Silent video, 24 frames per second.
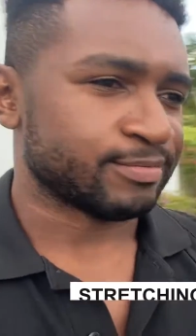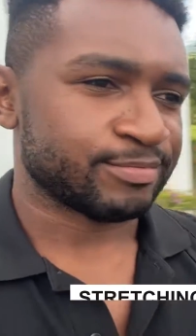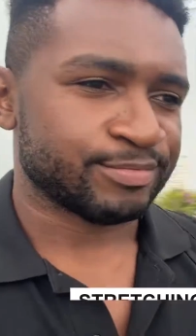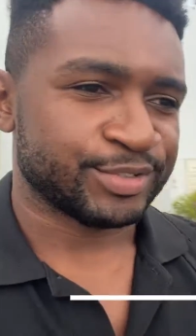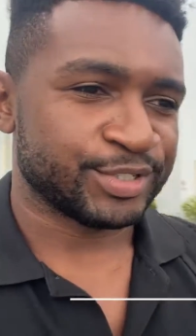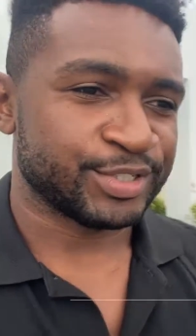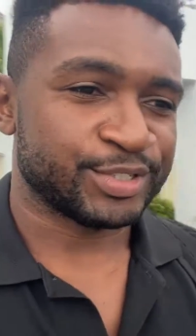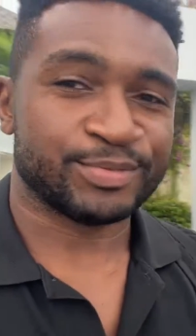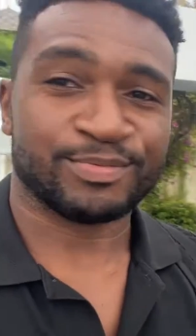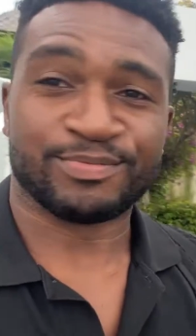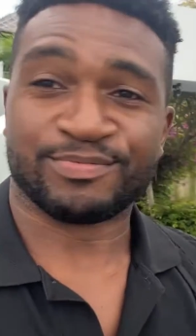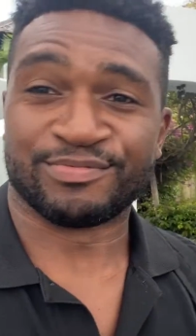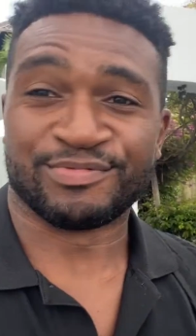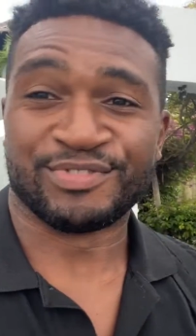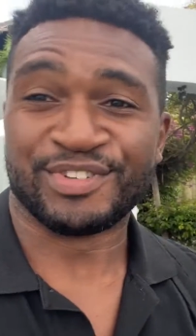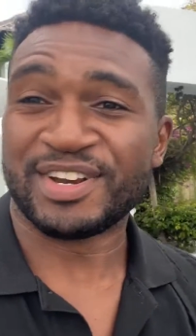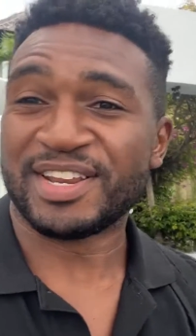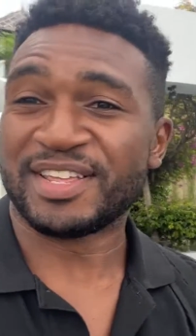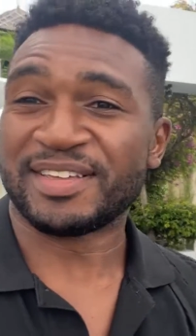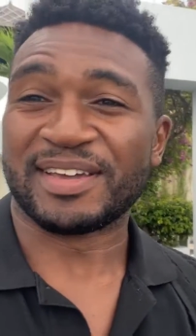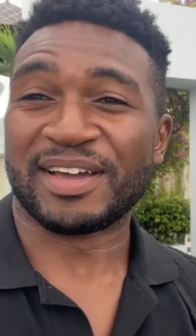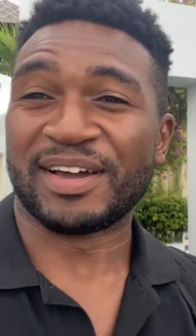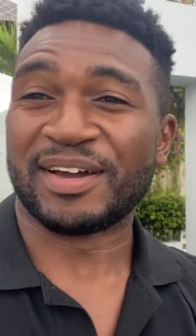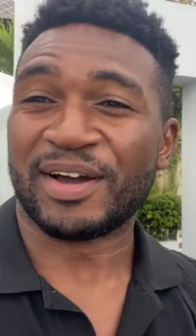just
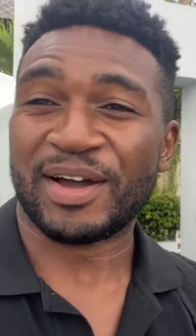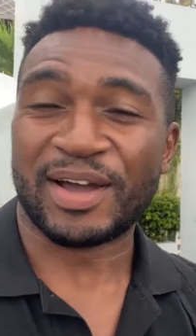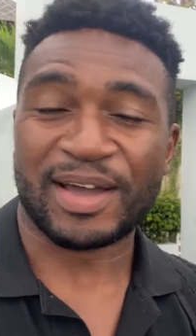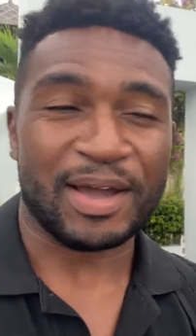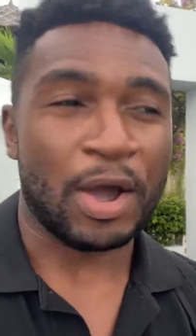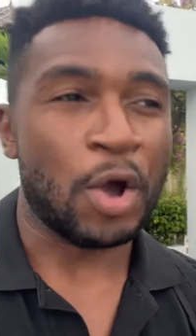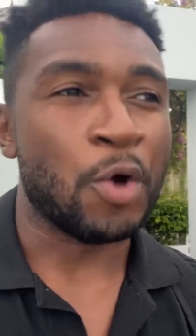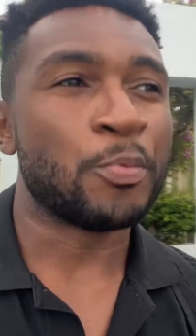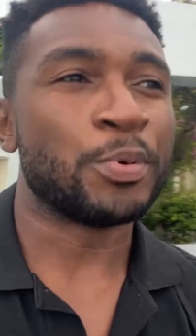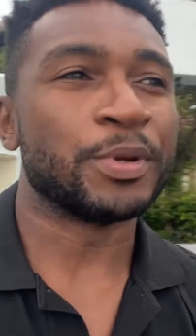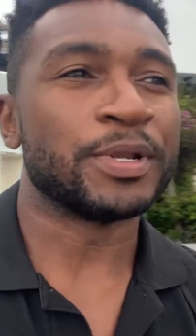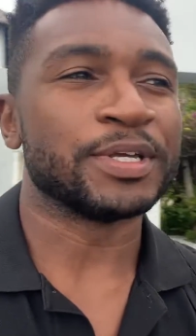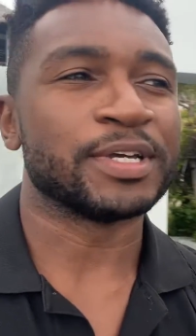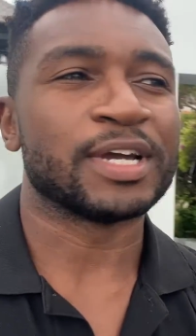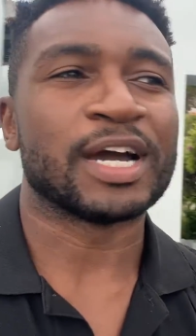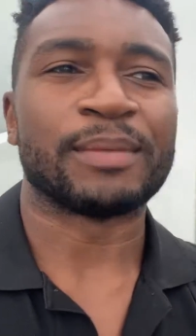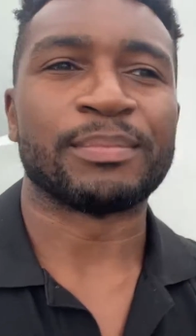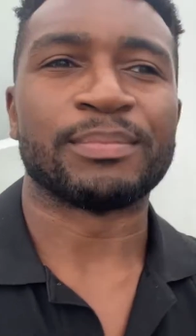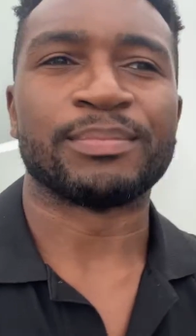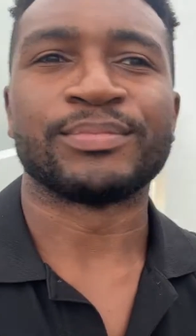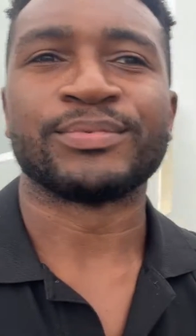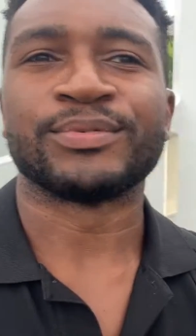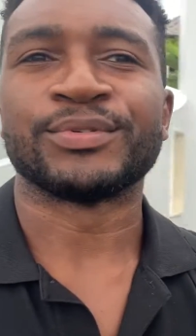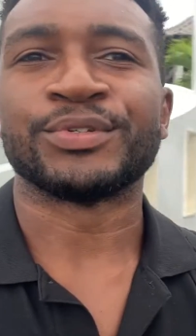really opening up
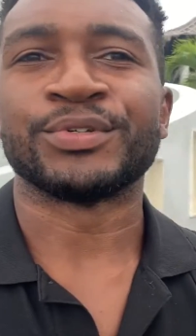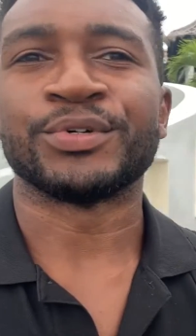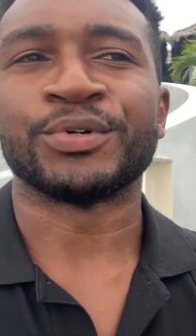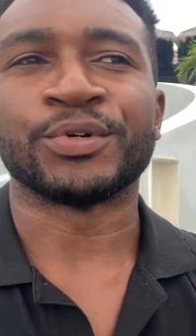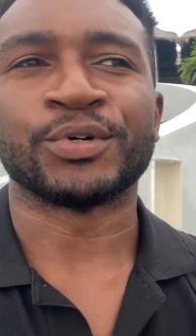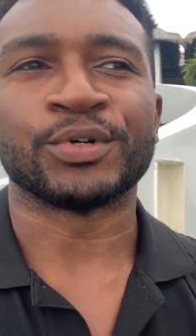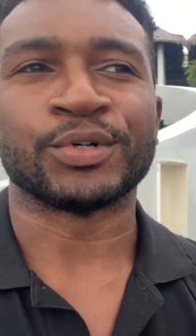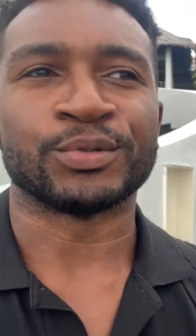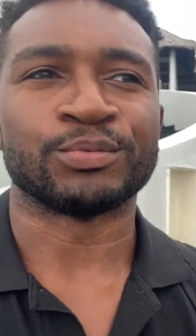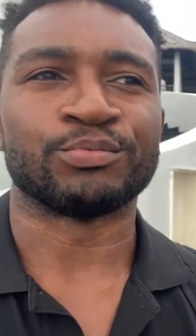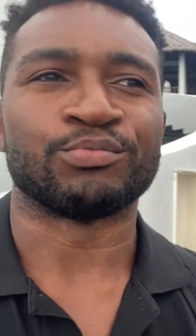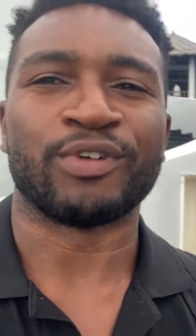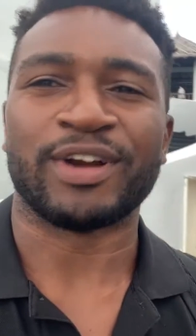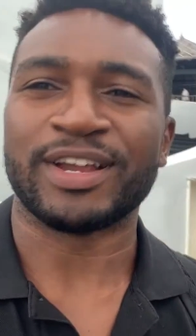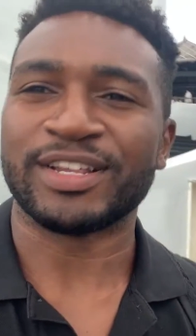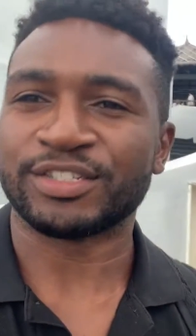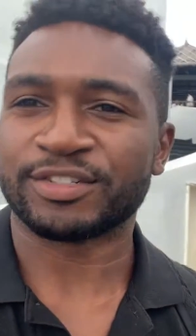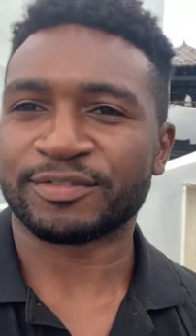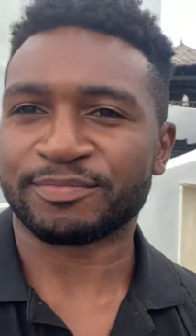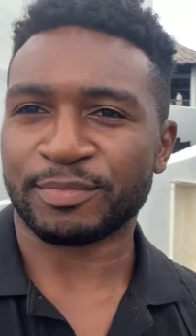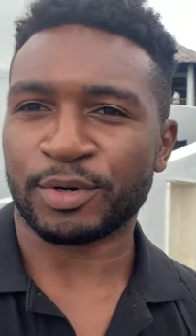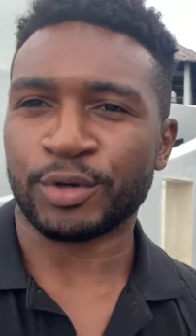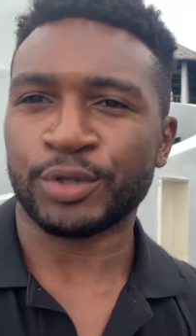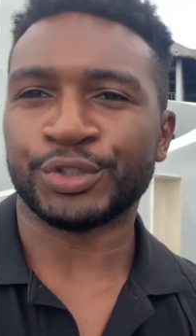your range
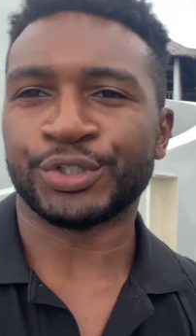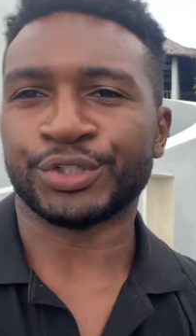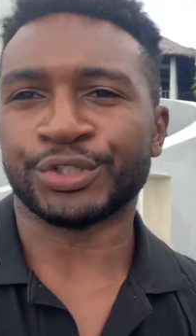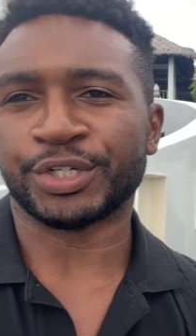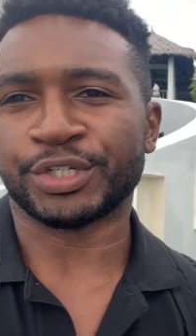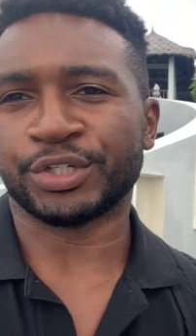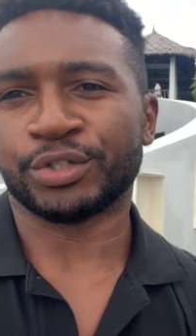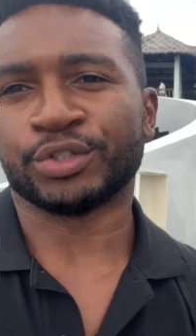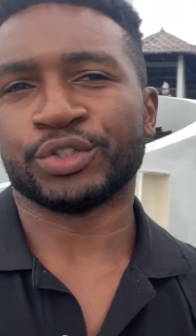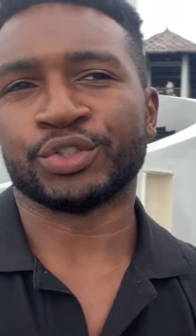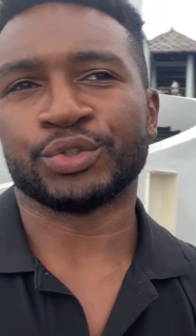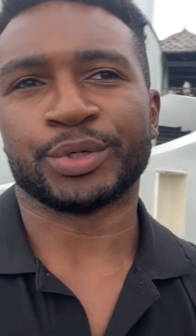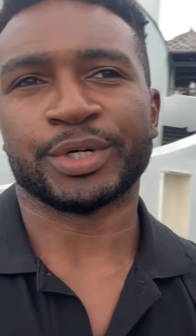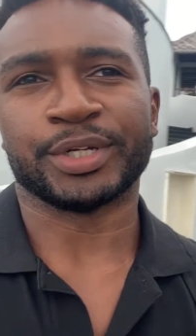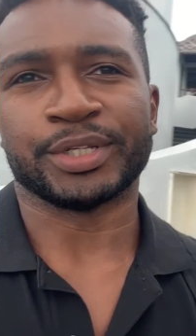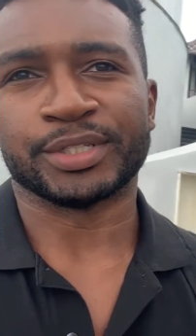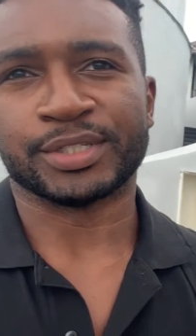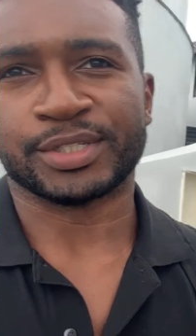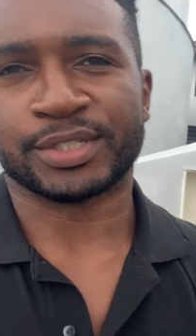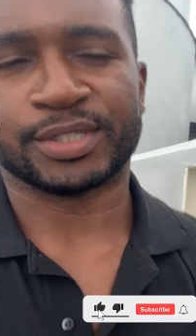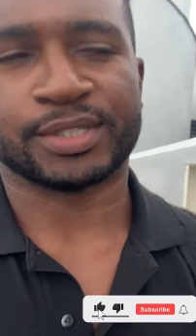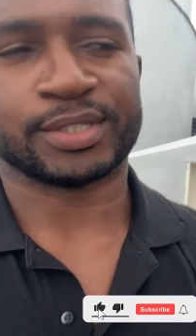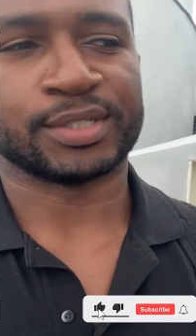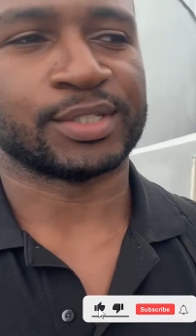of motion in your
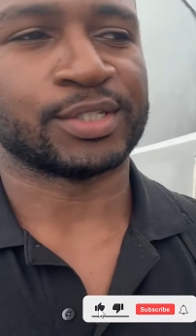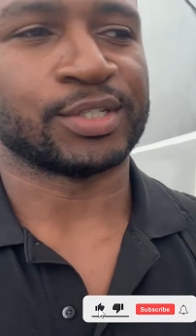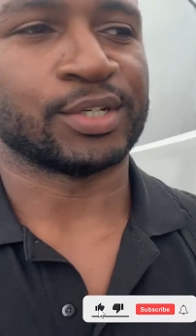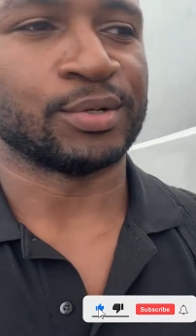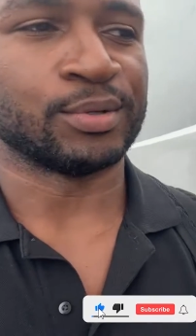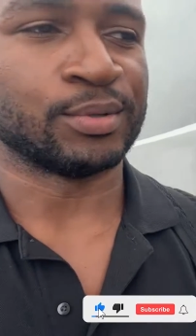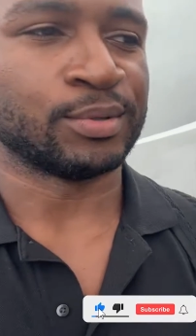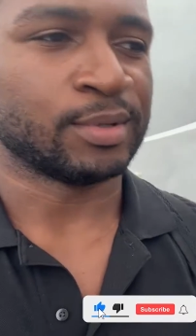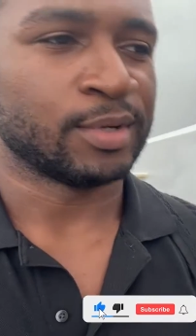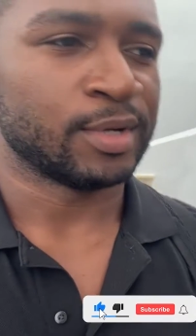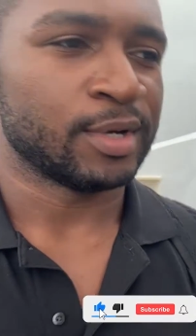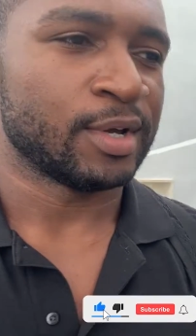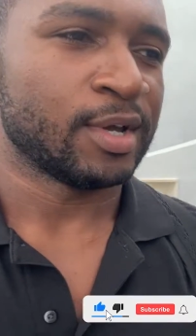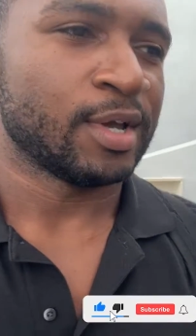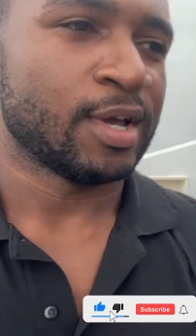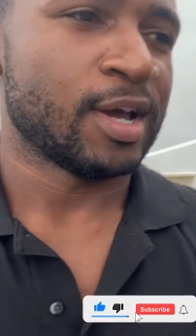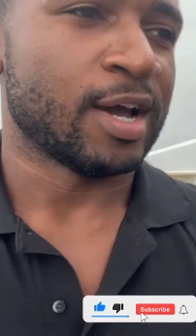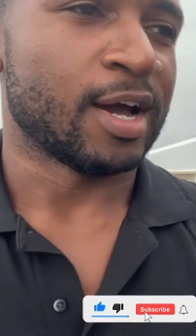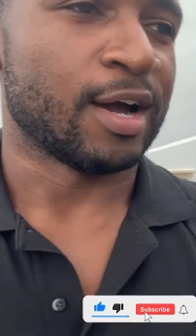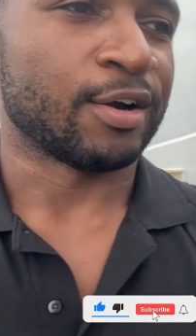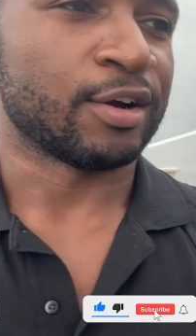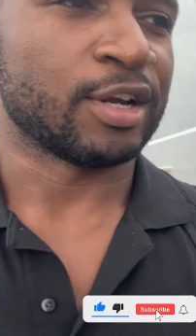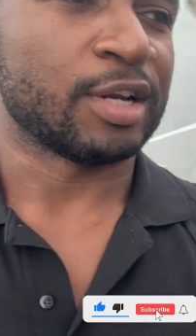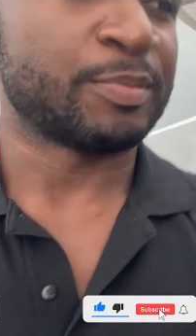joints. So
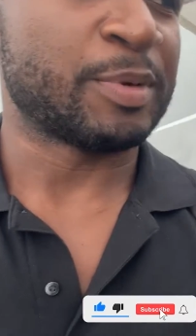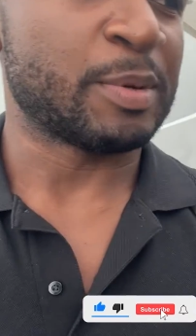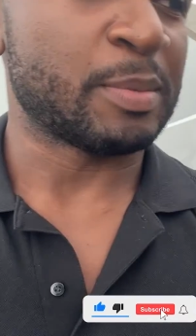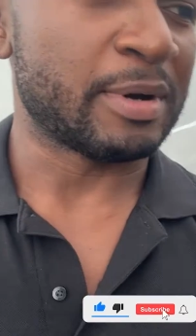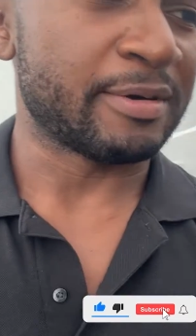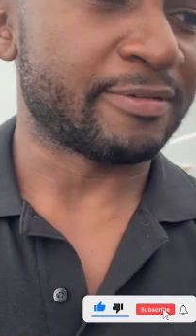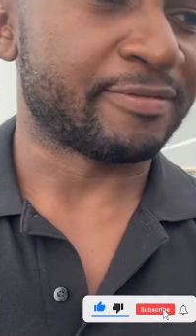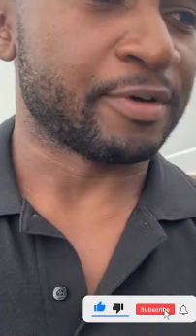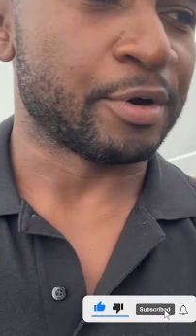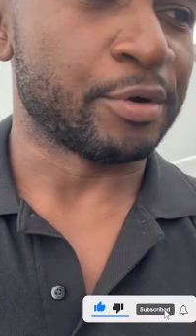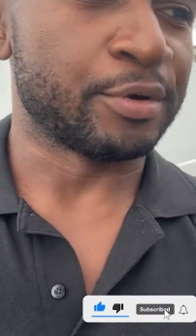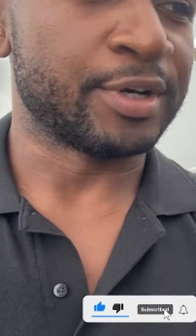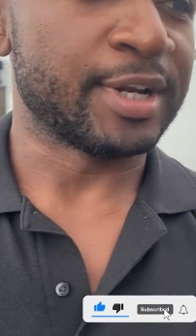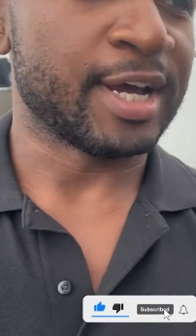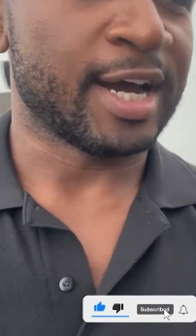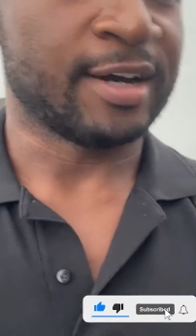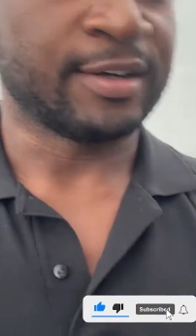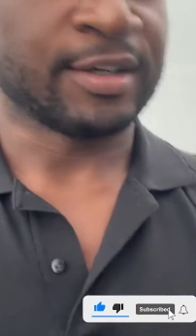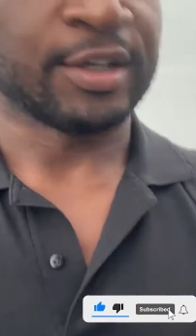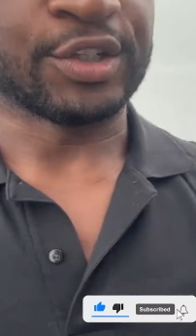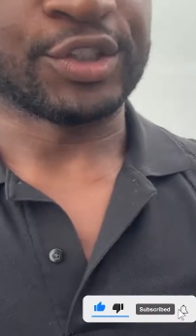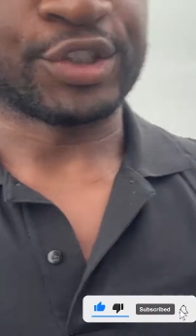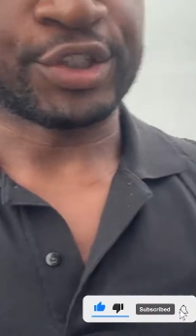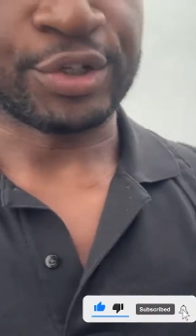I'm going to put my phone
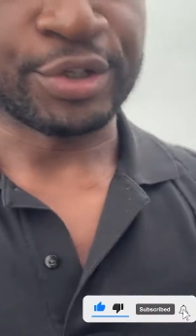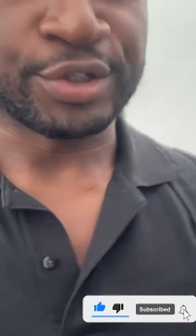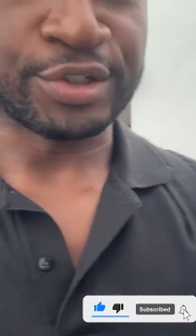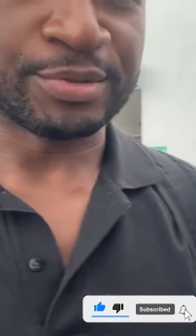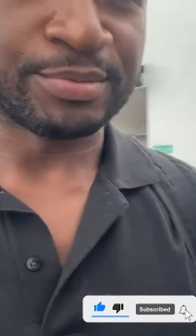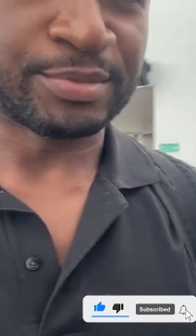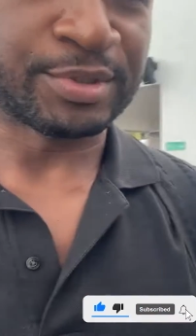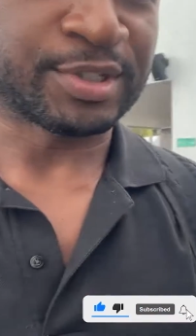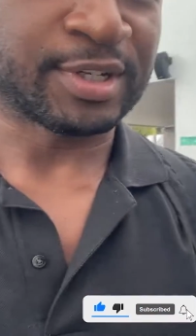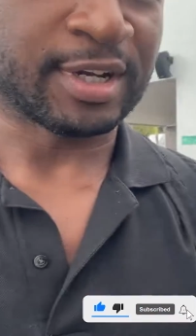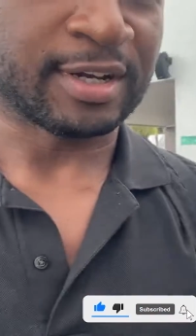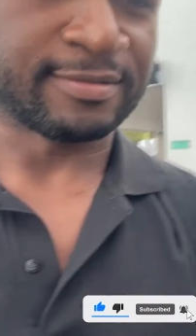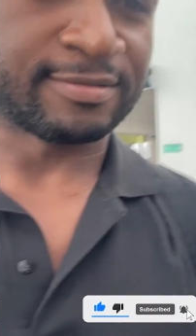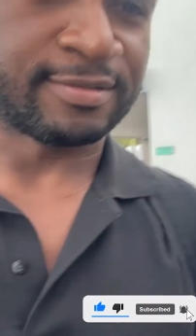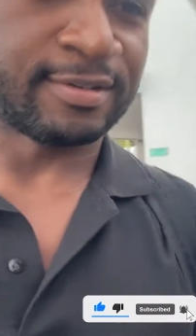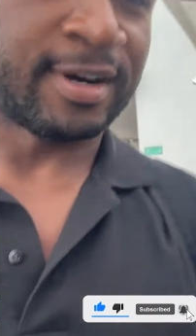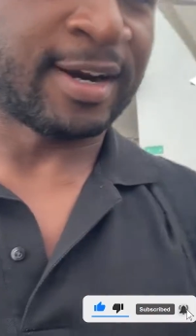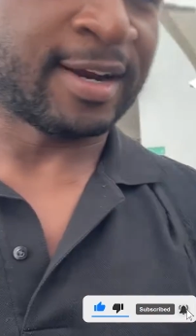down and show you some stuff, all